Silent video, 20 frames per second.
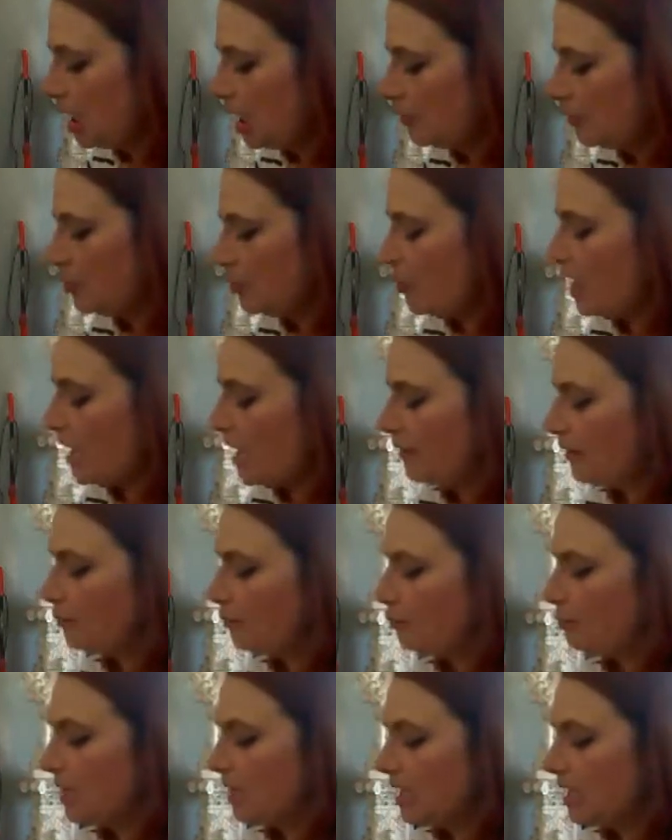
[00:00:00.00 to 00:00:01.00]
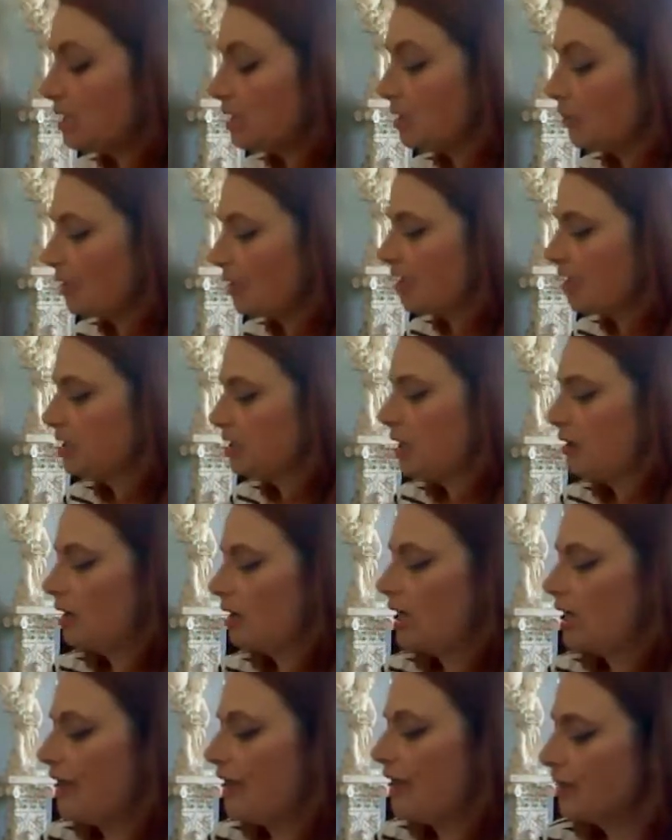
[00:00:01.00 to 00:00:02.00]
You may be in the
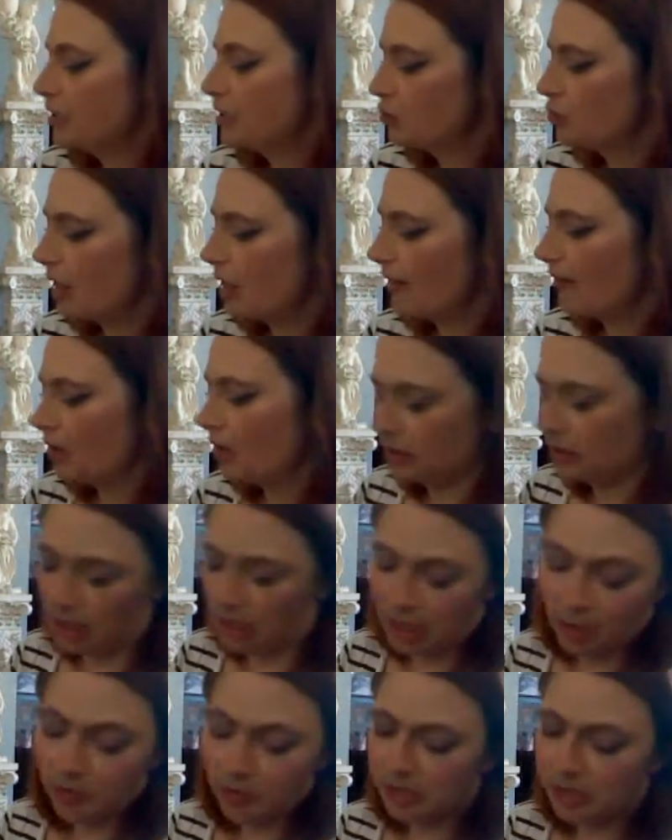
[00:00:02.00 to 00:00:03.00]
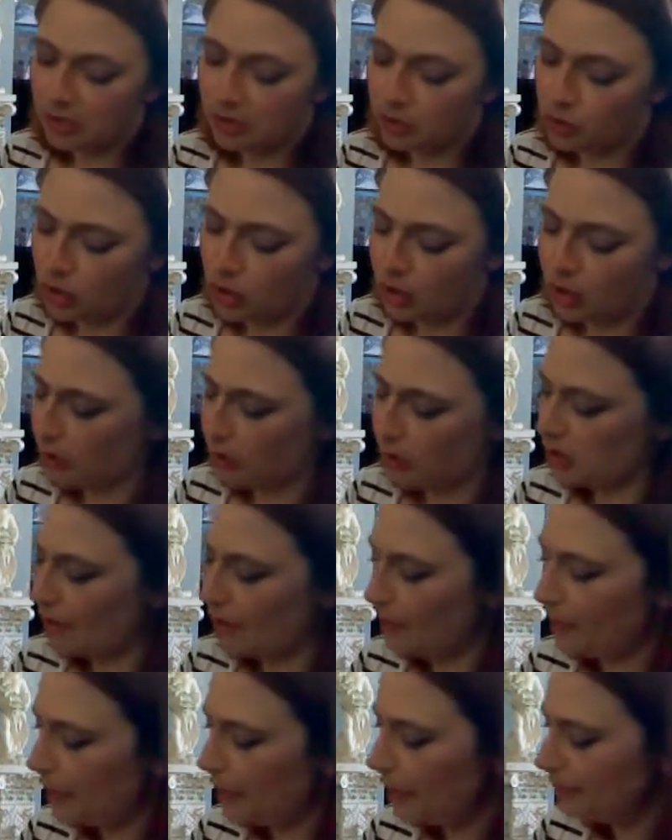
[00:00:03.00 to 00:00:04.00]
military having to travel on like a business trip or
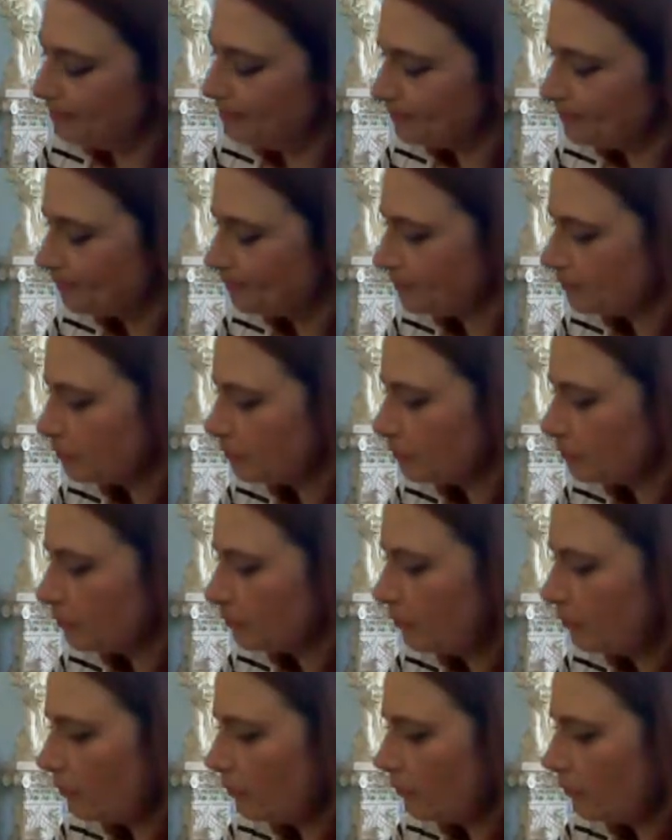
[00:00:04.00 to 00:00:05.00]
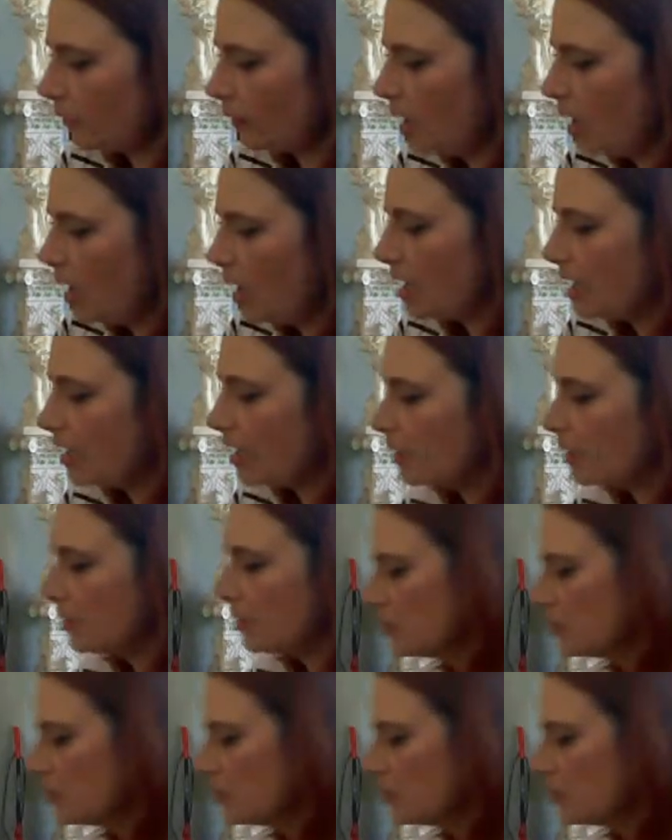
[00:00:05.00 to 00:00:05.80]
something. And I also